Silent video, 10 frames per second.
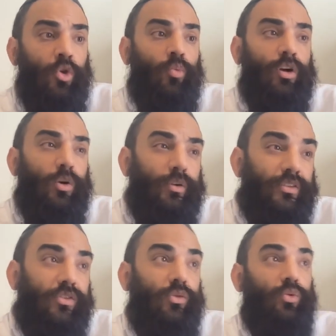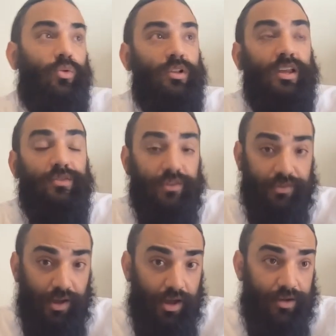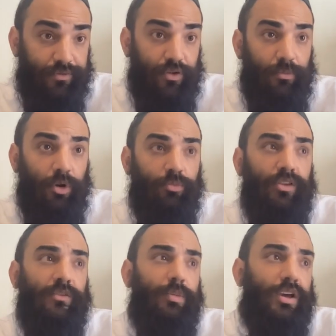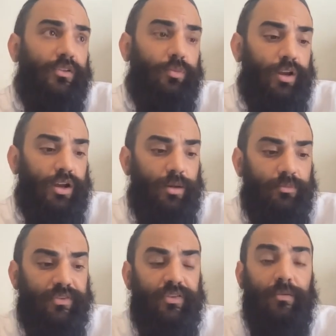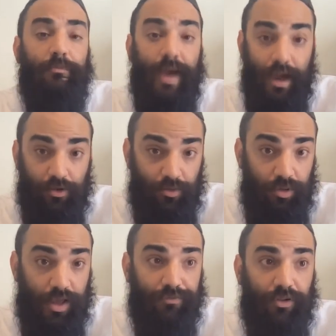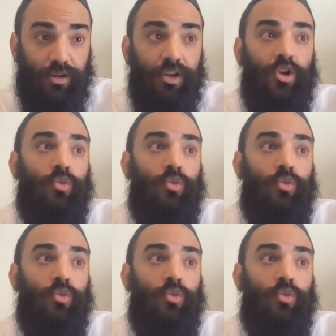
we're going to leave aside for a moment because when it comes to the macro level,